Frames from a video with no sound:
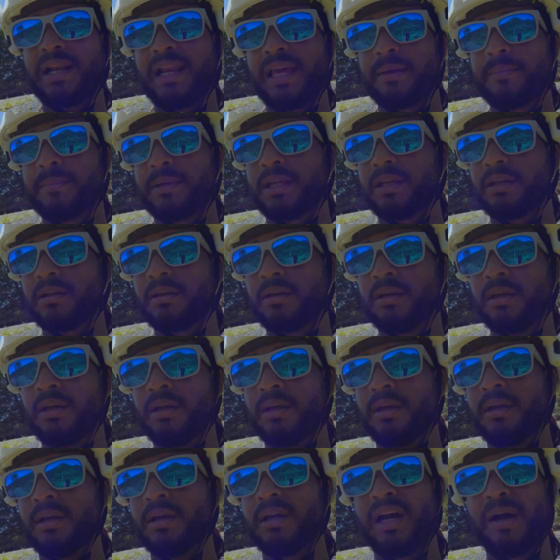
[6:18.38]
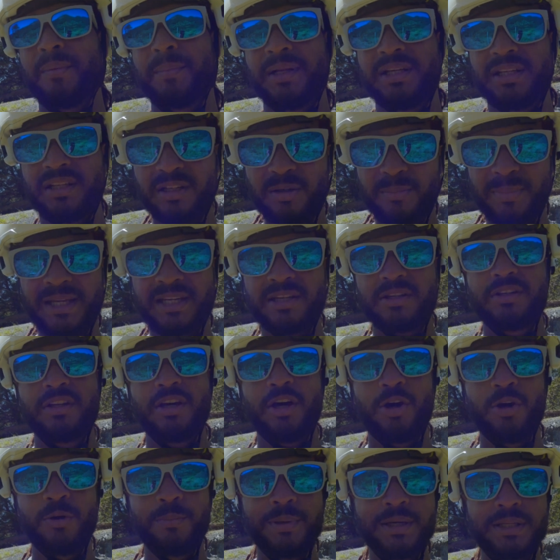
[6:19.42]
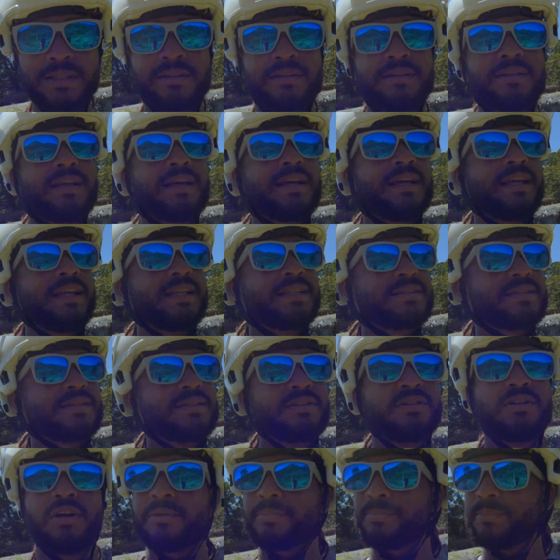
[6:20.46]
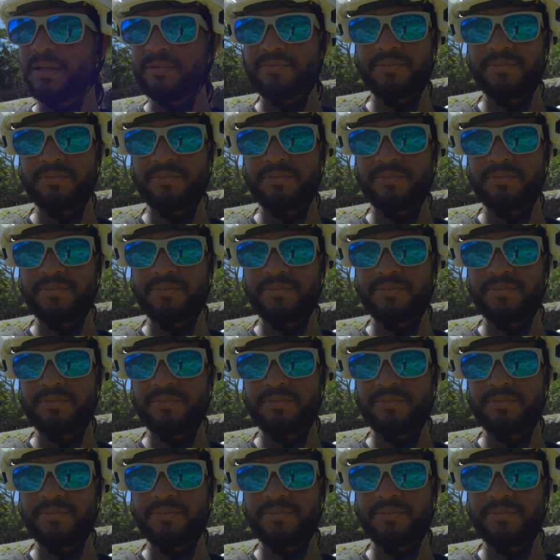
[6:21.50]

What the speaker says: climbing. I'm a little better now, but it's not my